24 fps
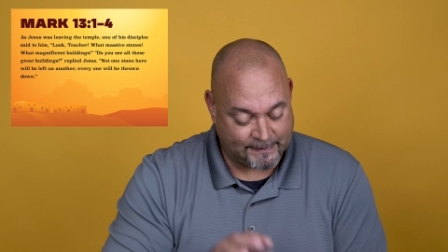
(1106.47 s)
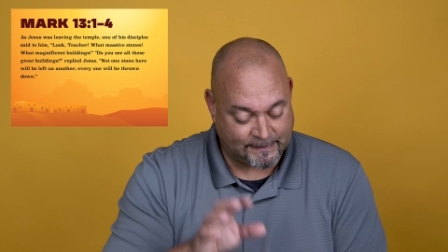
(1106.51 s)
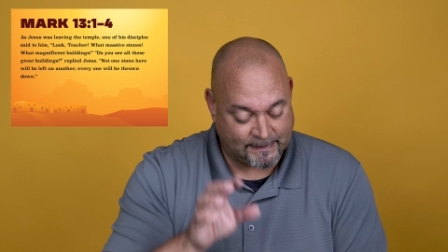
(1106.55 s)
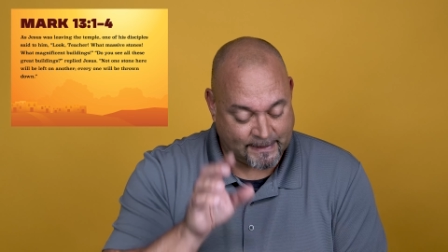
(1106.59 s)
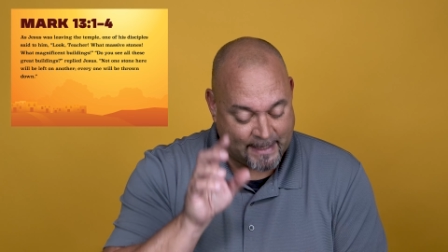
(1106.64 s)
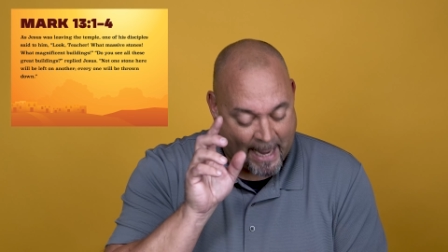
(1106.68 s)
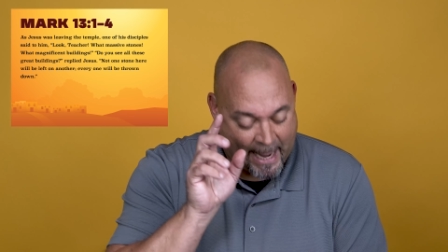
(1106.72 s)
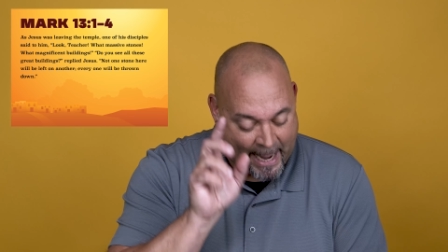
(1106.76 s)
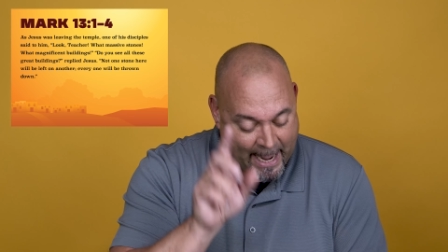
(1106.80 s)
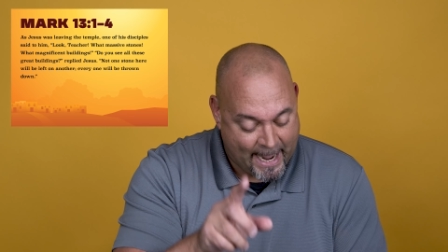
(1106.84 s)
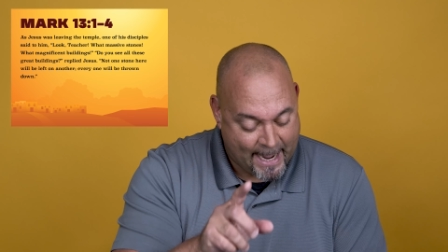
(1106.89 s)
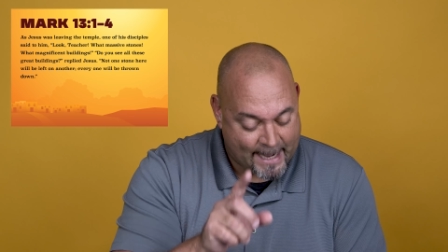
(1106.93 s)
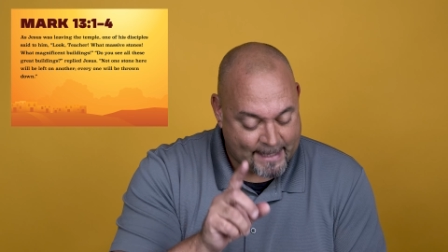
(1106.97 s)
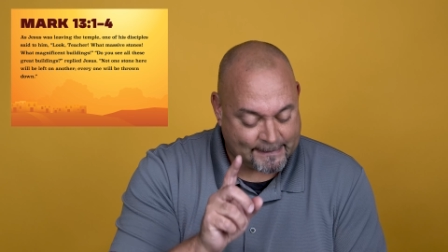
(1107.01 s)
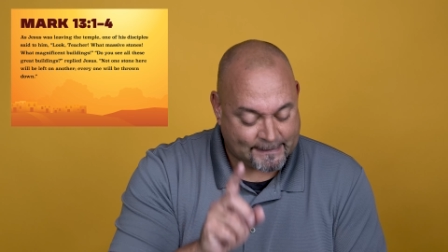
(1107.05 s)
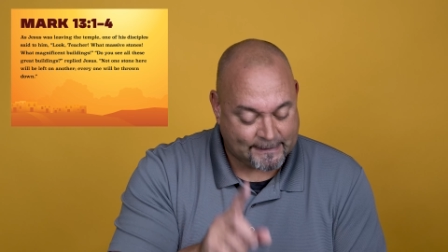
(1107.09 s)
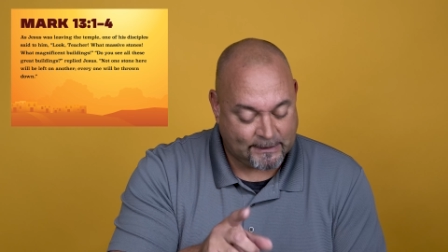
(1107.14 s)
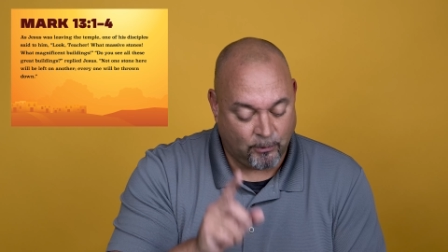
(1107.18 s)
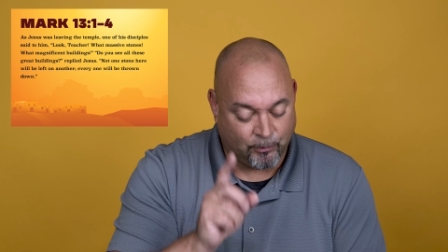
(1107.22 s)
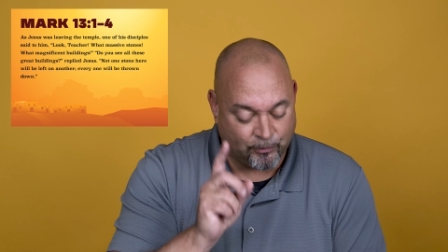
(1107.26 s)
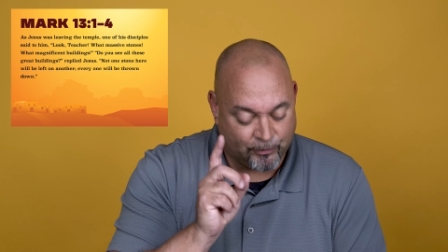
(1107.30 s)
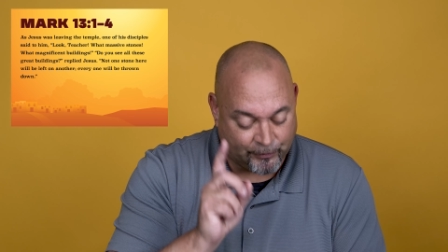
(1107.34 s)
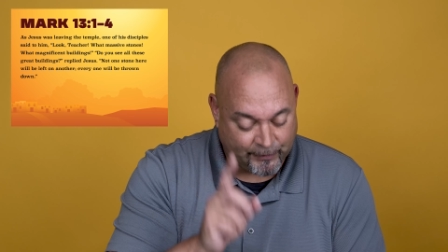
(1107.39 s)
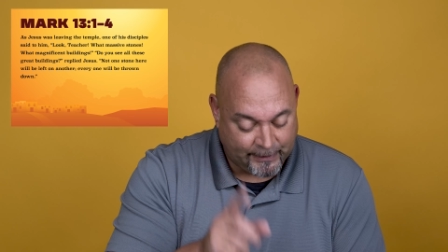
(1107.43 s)
It says, as
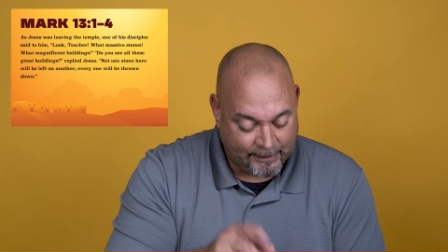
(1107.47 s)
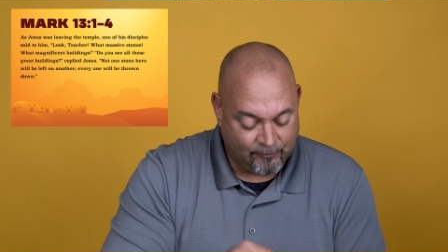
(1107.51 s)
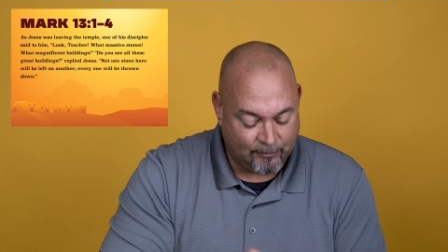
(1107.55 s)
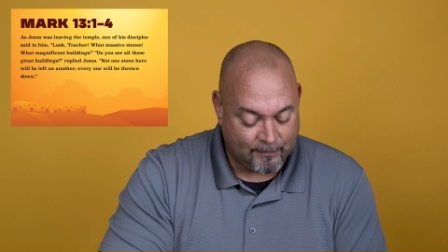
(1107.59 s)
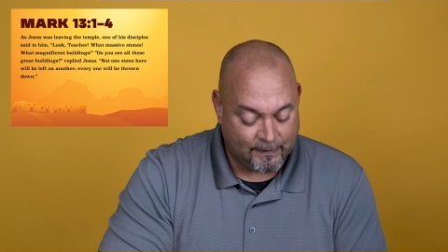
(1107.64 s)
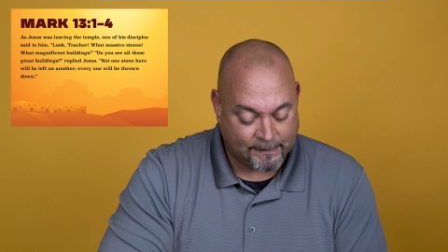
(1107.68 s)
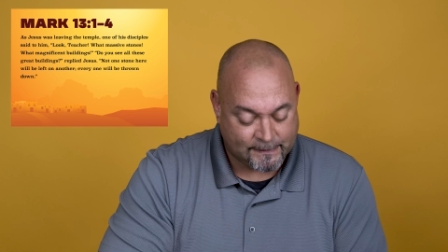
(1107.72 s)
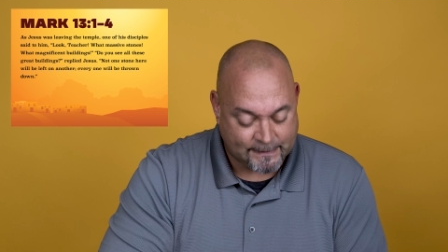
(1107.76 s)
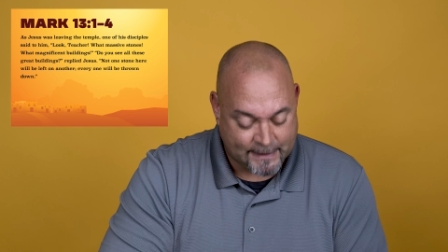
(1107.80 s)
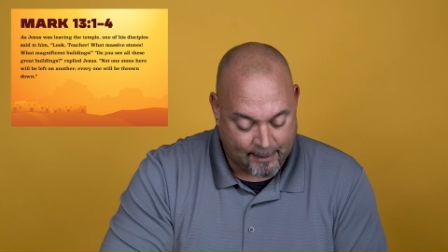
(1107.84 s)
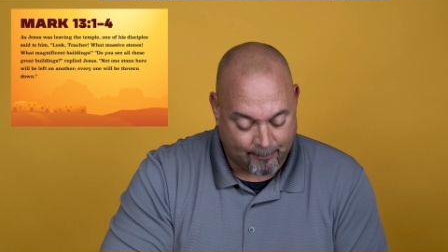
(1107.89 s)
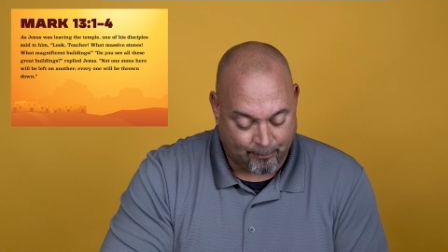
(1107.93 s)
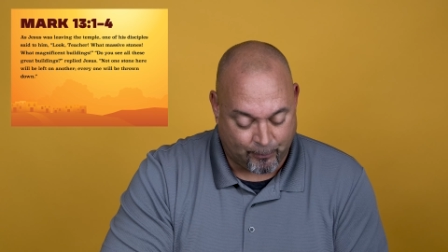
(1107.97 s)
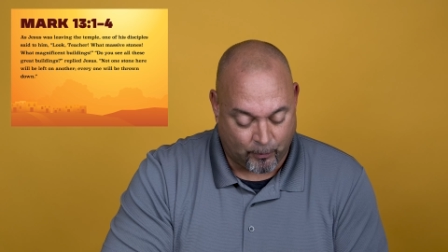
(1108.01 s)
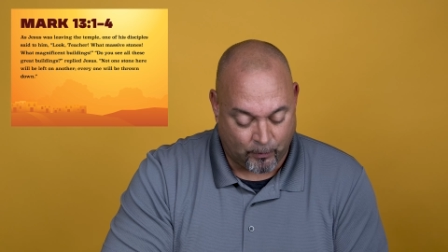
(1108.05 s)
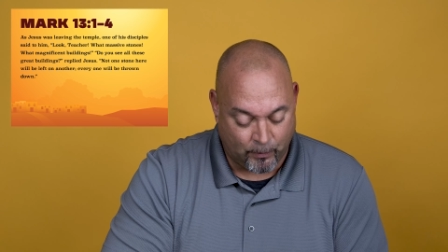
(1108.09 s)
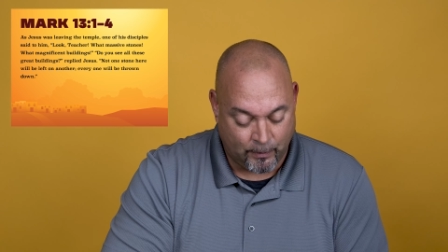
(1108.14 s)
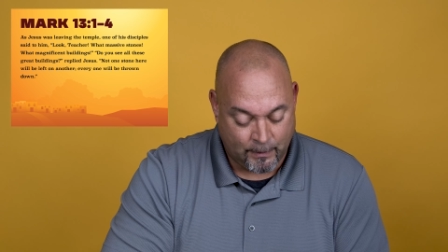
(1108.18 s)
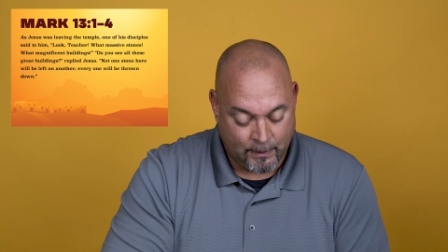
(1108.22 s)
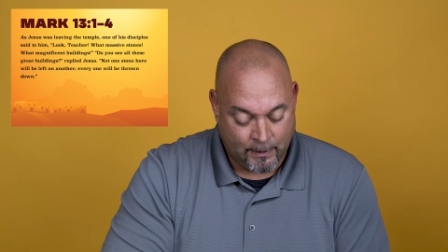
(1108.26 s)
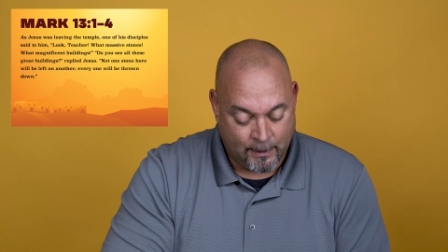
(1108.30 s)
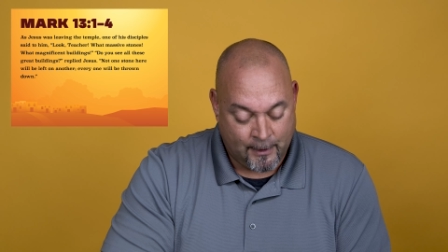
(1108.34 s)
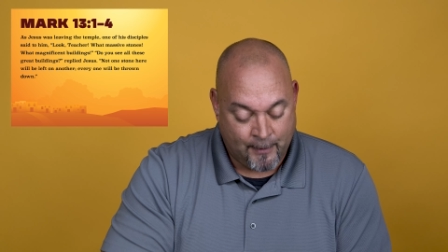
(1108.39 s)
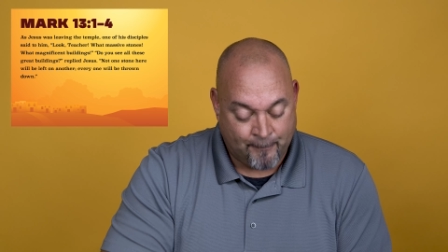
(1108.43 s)
he was leaving the temple,